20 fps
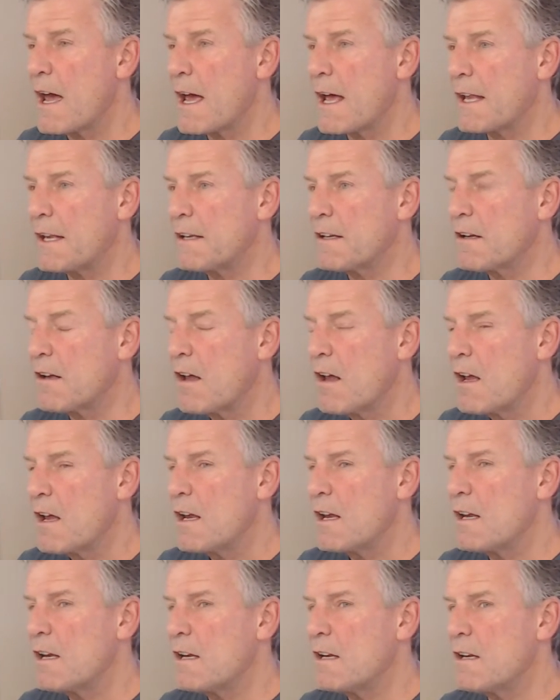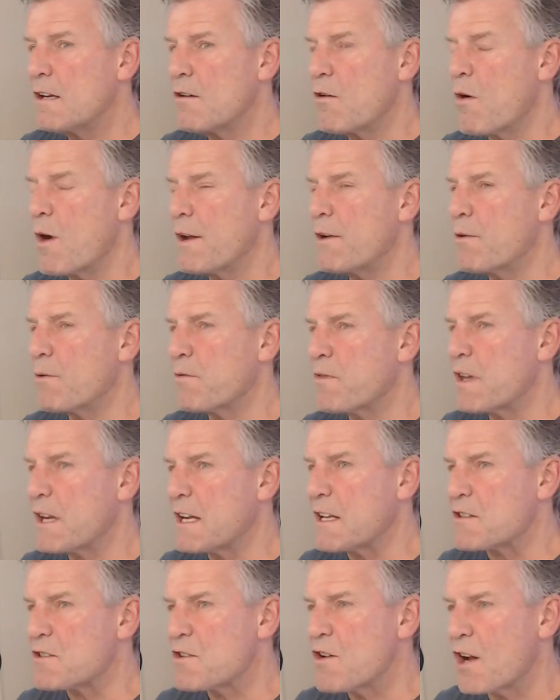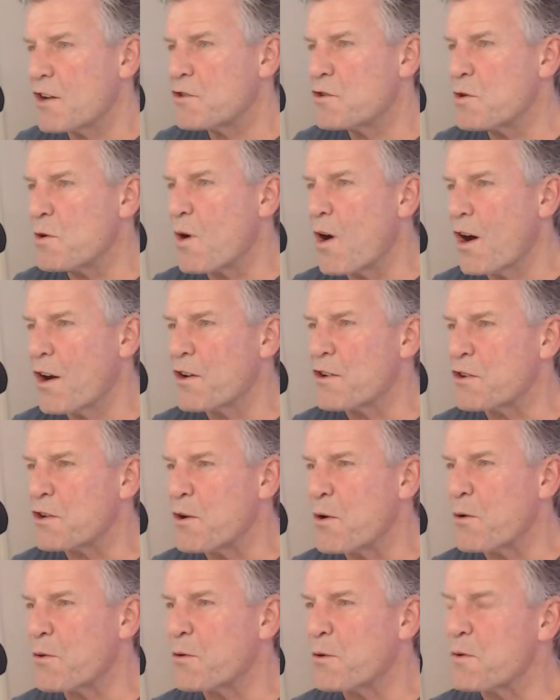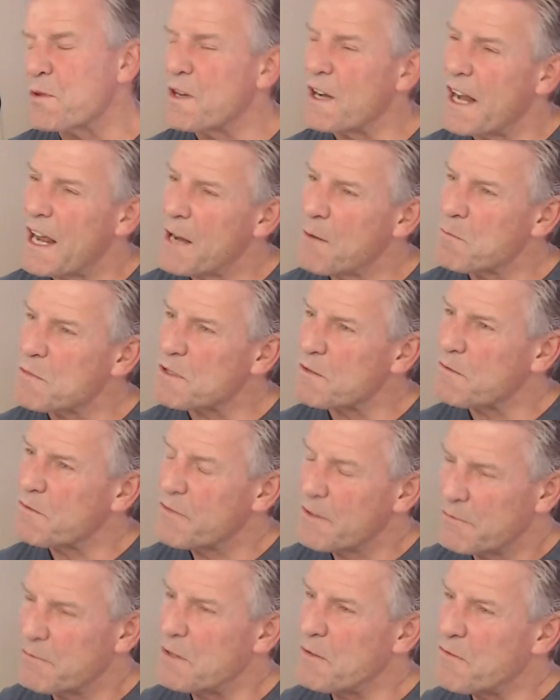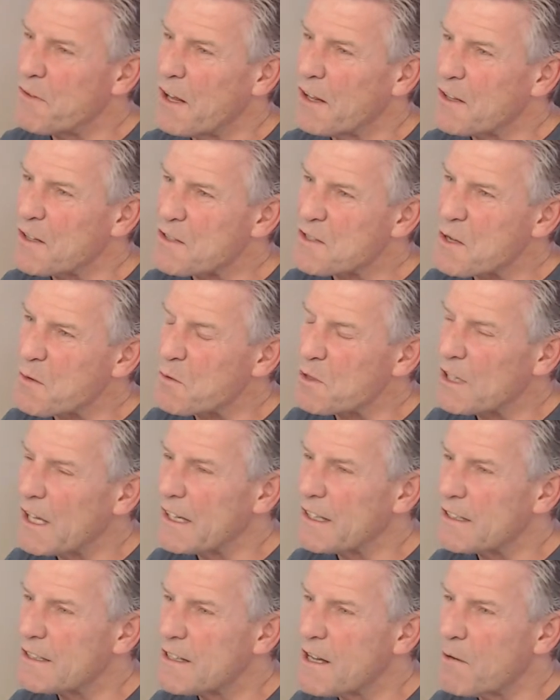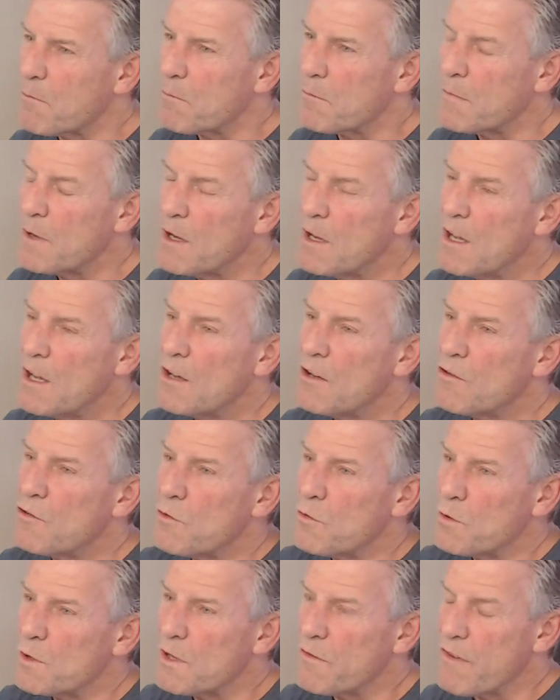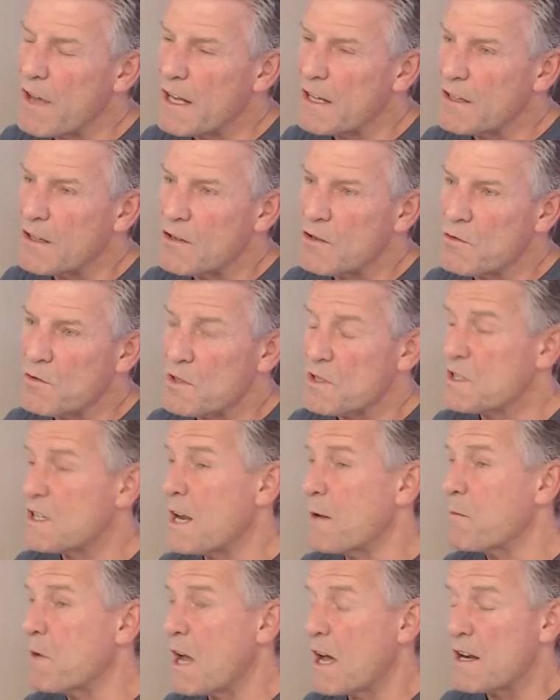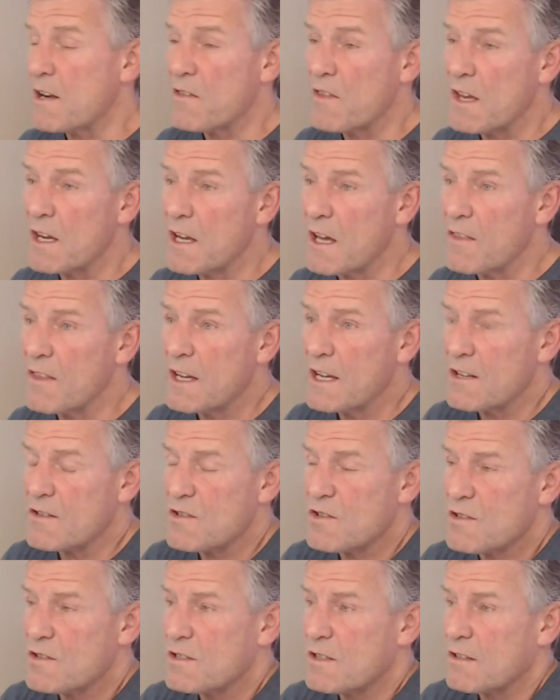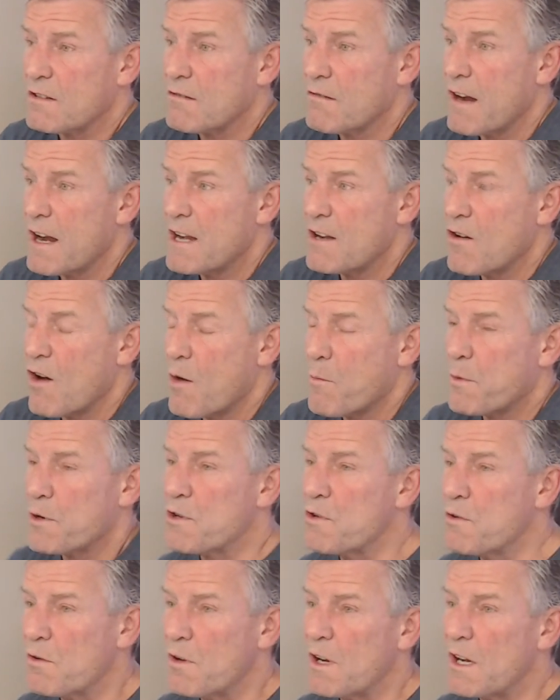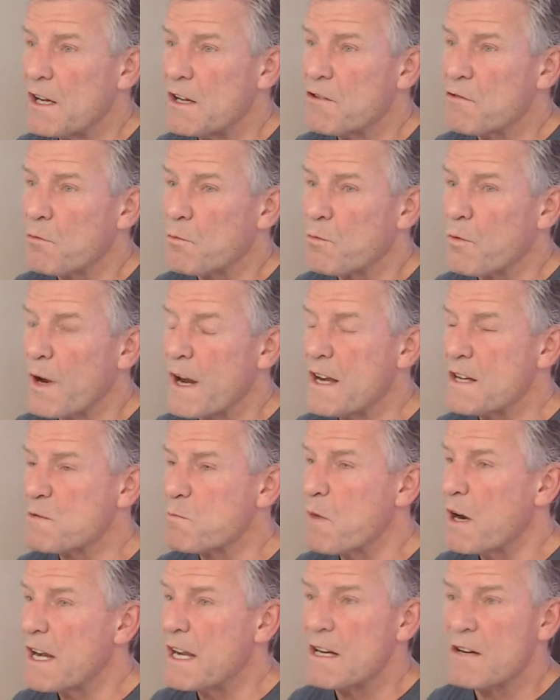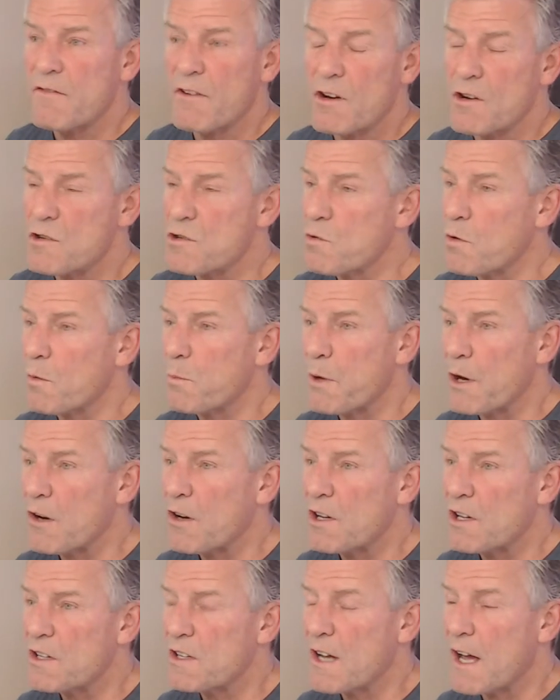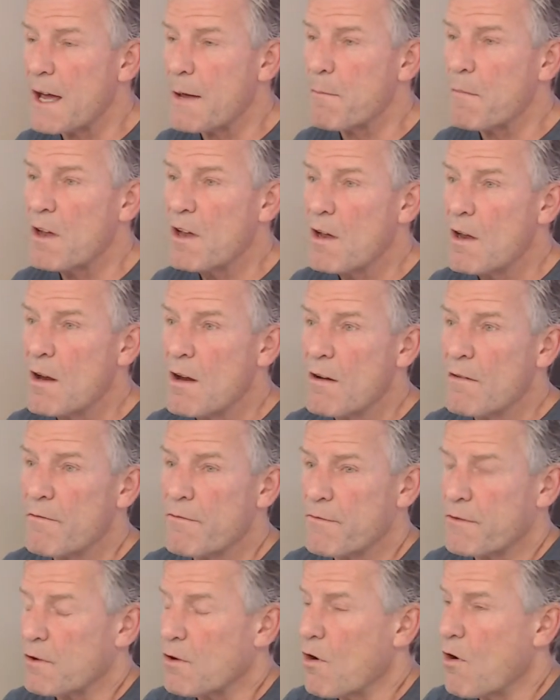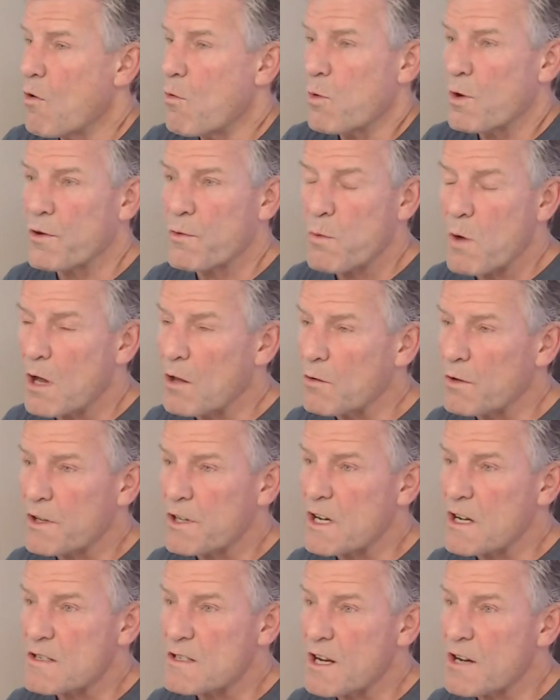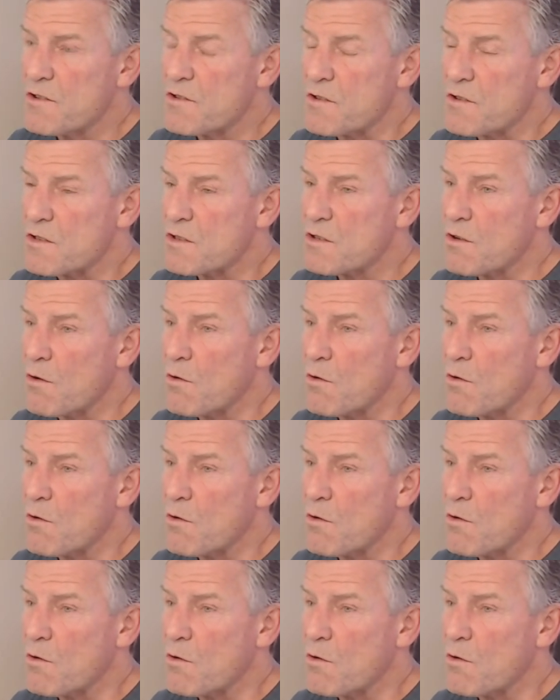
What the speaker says: And, I don't think it's not too hard to go through the names of 50 fellas that would like to come to an event and do the same kind of thing. I think it's just a great opportunity to raise money in a very short period of time for all worthwhile organizations.